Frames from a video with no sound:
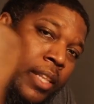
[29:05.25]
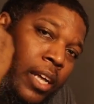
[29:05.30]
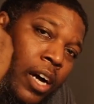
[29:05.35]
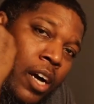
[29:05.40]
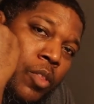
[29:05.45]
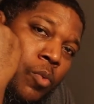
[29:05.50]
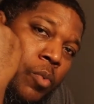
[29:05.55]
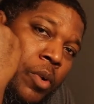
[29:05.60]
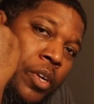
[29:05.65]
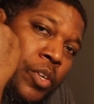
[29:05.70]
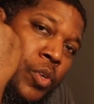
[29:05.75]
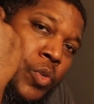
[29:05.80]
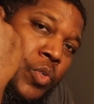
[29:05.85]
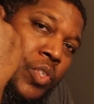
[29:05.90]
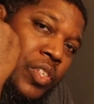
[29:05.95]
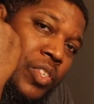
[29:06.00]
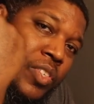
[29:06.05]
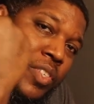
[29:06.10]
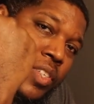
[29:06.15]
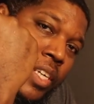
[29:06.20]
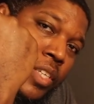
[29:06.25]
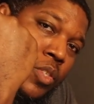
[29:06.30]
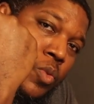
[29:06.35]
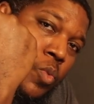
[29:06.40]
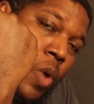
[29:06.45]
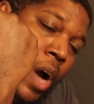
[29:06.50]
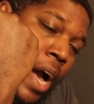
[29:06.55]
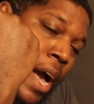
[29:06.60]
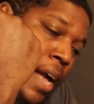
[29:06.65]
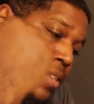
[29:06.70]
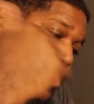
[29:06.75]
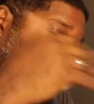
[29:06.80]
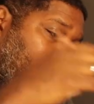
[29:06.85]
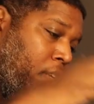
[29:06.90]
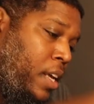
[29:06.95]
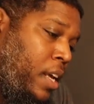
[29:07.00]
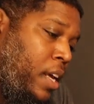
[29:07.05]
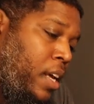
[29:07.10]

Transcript: The other one uses 6 watts.